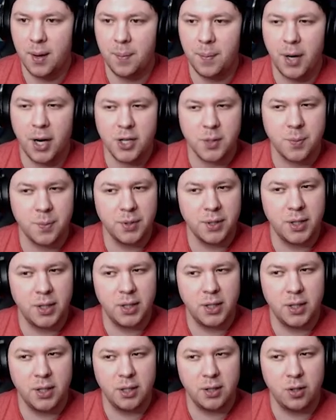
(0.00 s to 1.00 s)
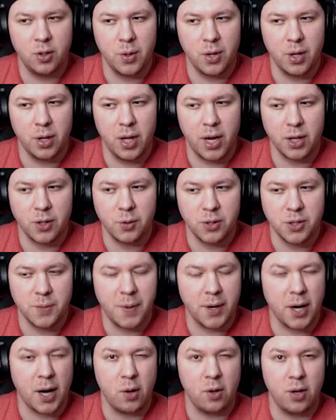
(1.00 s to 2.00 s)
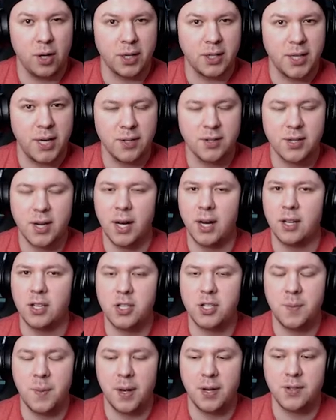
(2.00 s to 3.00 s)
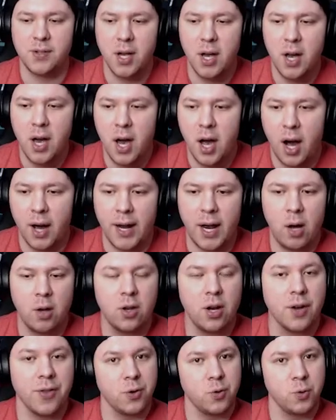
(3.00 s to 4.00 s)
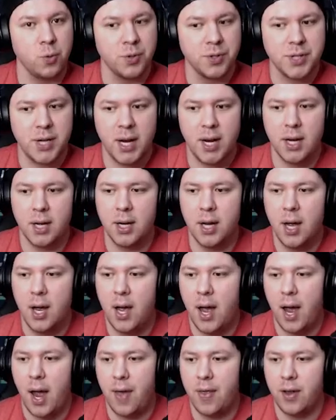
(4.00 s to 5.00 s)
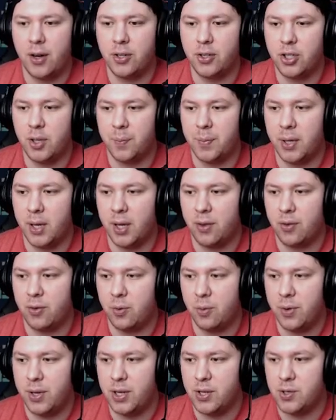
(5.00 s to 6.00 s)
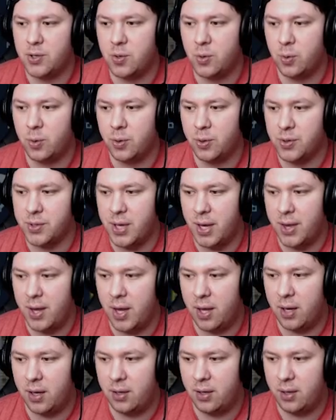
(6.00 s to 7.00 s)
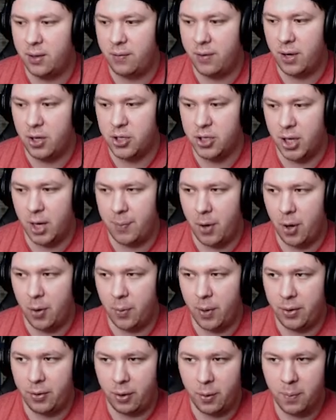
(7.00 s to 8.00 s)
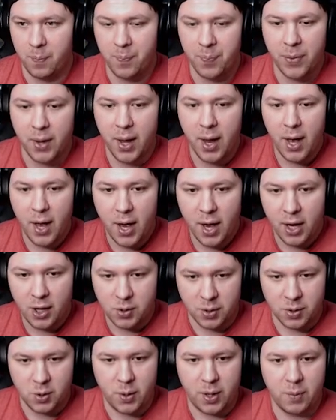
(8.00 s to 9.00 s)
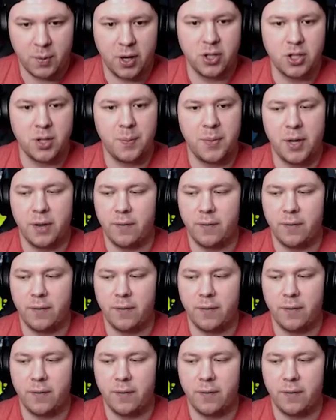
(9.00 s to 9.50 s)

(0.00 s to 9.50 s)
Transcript: Possibly doing the lock duels depending on how long it takes. Kind of just depends on how long the duels take. And then jumping in through these duels and then finishing up all the way through. So let's go ahead. We're going to jump into